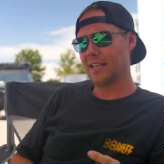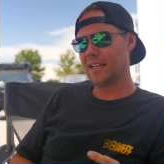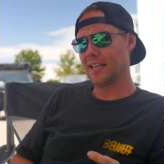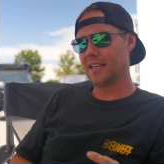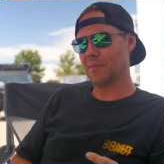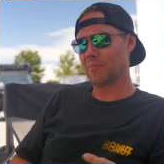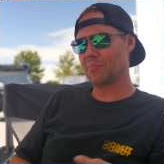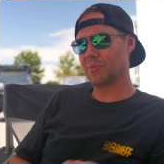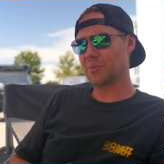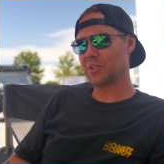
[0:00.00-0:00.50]

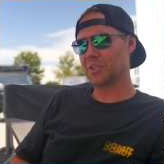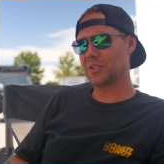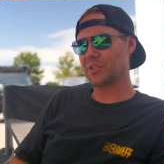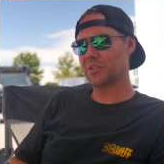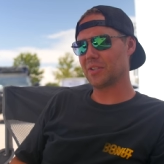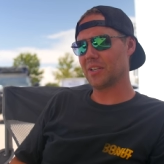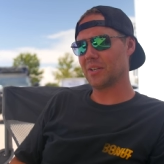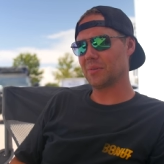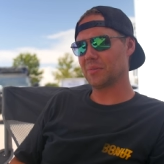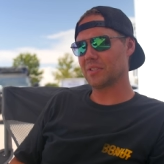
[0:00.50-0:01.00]
And I'm pretty
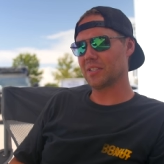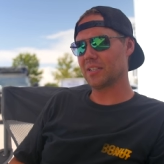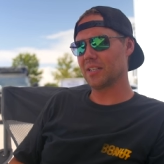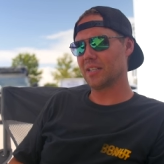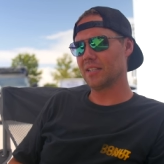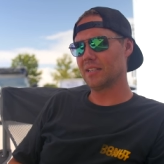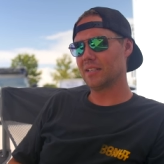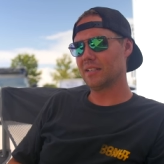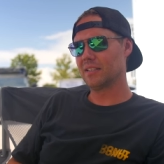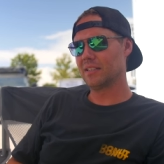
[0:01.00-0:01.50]
sure that was
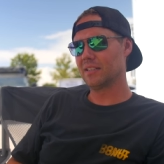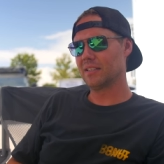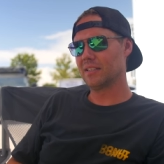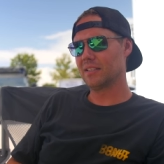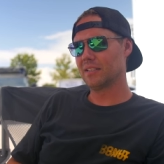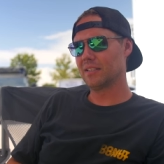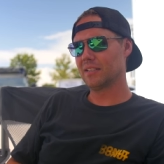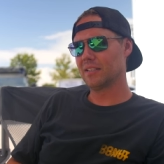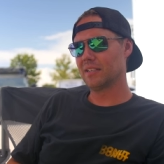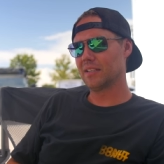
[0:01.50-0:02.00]
it.
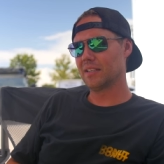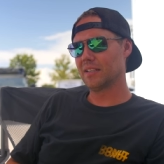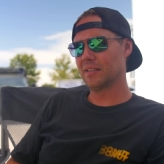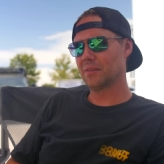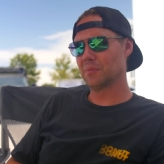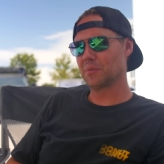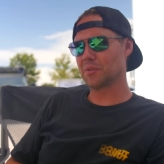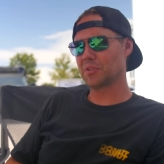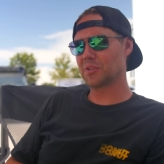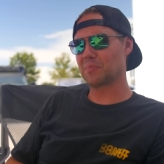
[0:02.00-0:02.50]

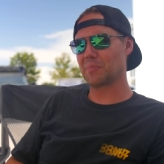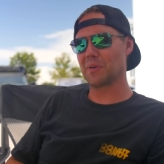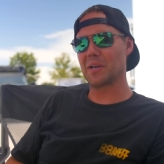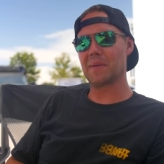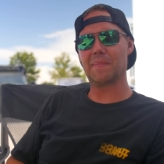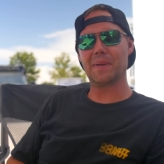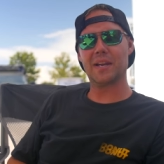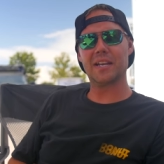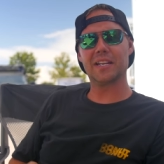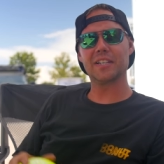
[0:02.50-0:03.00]
It was
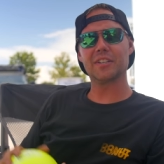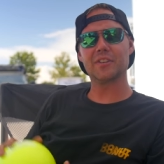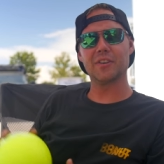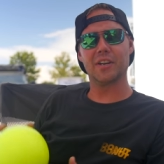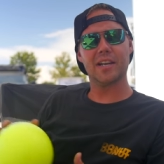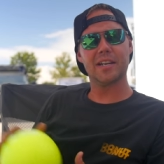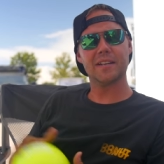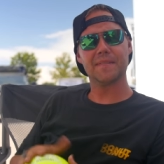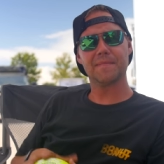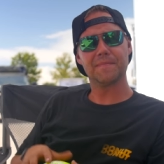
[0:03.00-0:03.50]
spray painted
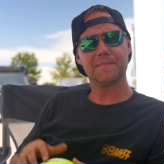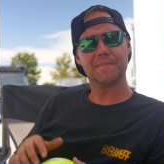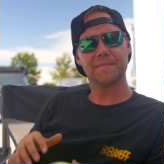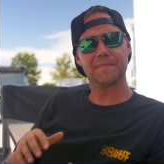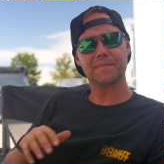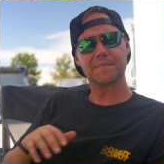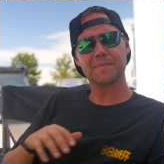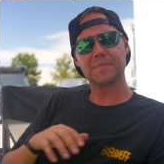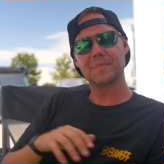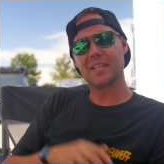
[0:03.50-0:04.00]
gray.
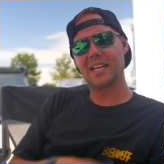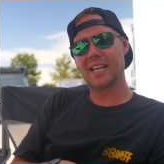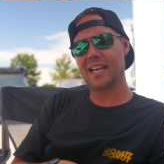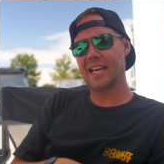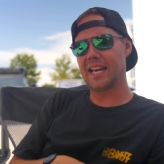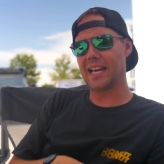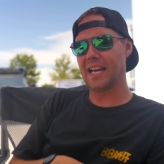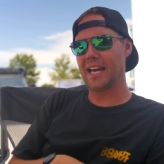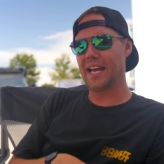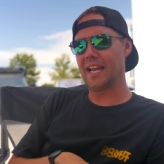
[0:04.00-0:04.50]

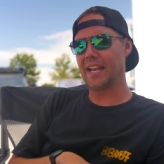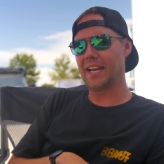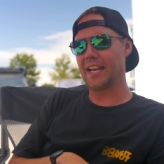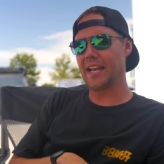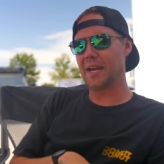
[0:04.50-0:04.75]
And